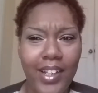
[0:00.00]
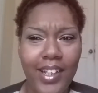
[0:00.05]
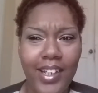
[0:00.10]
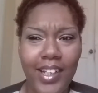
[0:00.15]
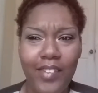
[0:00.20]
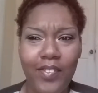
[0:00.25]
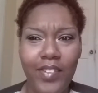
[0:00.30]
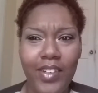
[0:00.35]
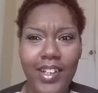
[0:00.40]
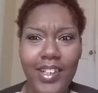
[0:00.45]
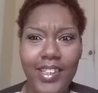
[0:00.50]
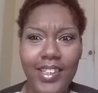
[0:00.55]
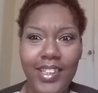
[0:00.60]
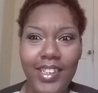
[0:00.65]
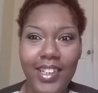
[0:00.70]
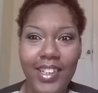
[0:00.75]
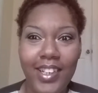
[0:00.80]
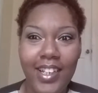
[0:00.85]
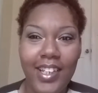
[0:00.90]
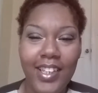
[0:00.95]
Like, if y'all
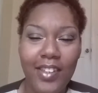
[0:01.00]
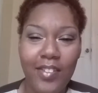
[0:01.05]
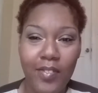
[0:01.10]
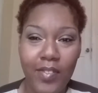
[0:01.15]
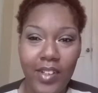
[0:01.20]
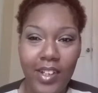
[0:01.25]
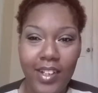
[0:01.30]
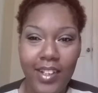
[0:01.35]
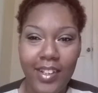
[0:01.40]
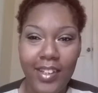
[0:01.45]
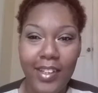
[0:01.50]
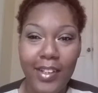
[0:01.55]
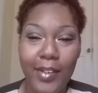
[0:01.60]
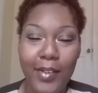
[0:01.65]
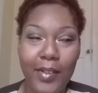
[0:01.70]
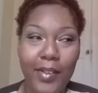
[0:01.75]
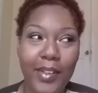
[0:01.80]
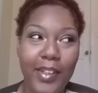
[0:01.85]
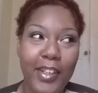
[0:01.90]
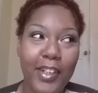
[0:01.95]
see in the vlog,
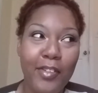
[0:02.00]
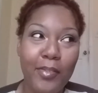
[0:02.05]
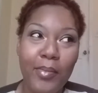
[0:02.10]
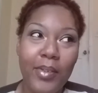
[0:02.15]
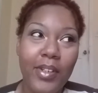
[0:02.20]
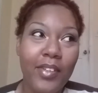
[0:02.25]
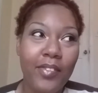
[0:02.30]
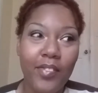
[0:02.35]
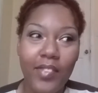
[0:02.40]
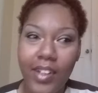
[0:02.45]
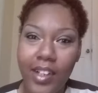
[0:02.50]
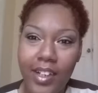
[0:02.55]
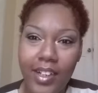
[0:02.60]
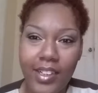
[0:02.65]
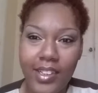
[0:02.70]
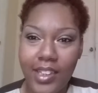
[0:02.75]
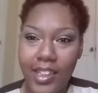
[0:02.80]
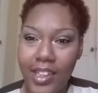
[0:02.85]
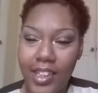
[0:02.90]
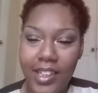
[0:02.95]
the little bit of
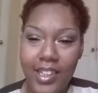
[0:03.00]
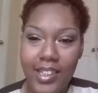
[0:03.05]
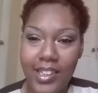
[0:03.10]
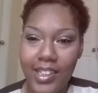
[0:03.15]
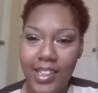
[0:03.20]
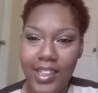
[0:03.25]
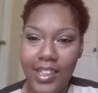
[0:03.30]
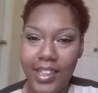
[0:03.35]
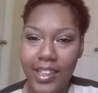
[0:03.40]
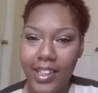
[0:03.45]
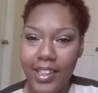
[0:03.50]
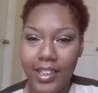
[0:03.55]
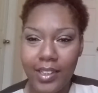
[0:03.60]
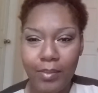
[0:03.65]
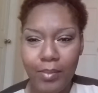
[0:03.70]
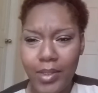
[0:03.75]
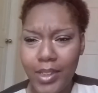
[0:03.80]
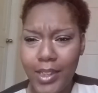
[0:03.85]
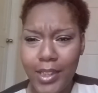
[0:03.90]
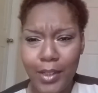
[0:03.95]
vlogs he is in,
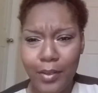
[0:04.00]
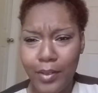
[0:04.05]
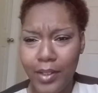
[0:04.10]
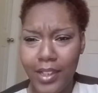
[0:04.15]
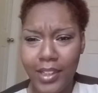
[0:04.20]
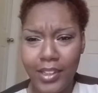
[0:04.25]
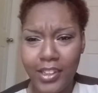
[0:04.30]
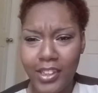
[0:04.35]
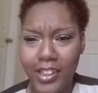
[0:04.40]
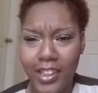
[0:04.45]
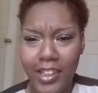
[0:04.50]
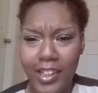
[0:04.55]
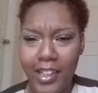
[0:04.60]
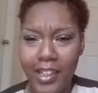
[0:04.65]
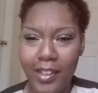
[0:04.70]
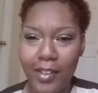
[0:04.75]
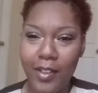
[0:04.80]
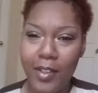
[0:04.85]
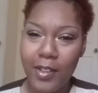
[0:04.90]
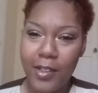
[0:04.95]
like, he's so
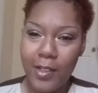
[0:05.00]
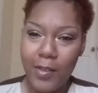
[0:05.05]
nonchalant.